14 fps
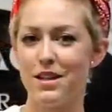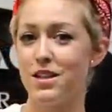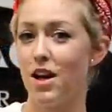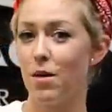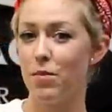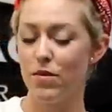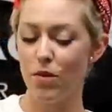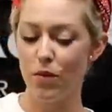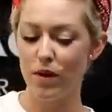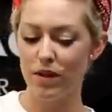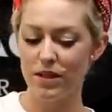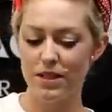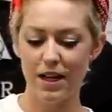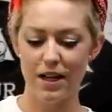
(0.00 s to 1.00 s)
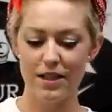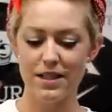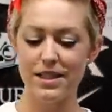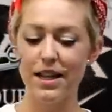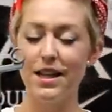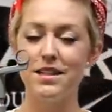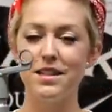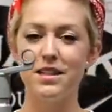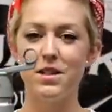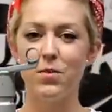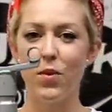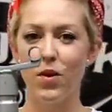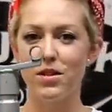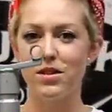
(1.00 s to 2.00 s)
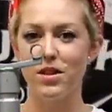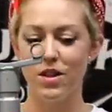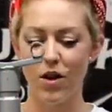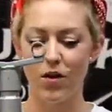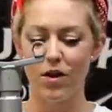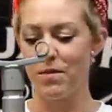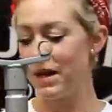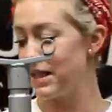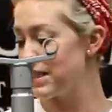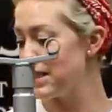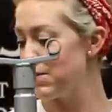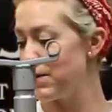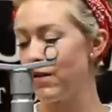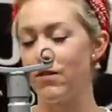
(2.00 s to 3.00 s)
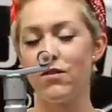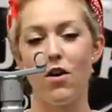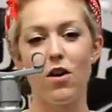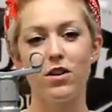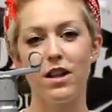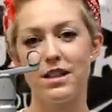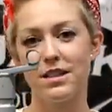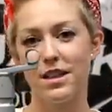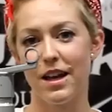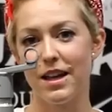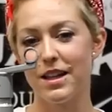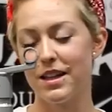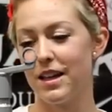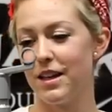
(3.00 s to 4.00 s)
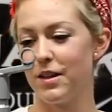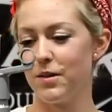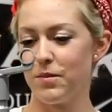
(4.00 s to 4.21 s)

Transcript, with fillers: to the top of the wheel stand steadies and supports the load and makes slipping far less likely.